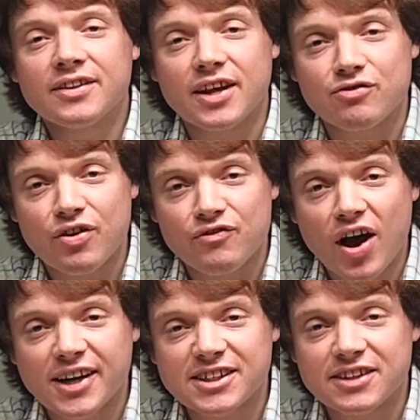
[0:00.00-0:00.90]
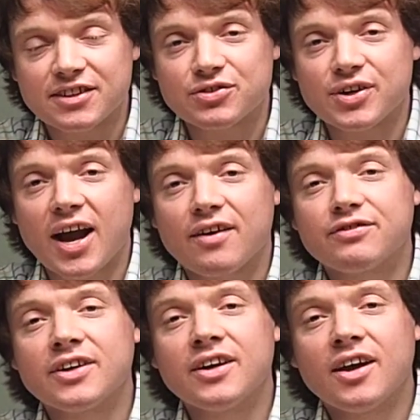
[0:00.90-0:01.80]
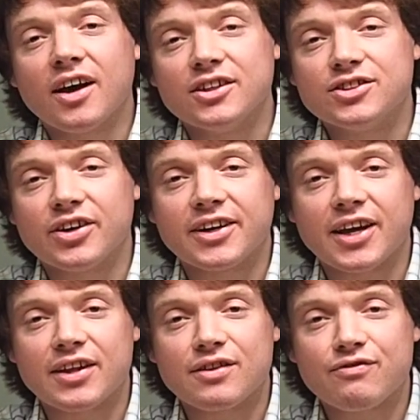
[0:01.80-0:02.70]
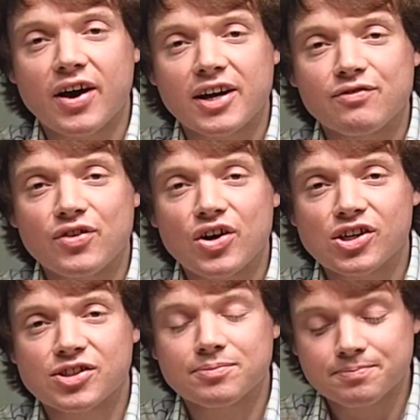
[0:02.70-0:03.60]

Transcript: then revising the draft and turning in the final version.